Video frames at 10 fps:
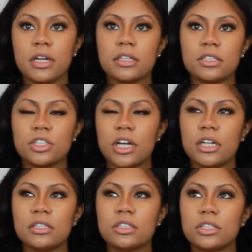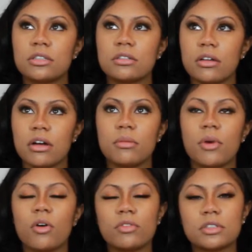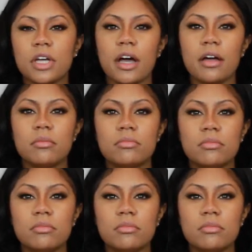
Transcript: it has changed over time,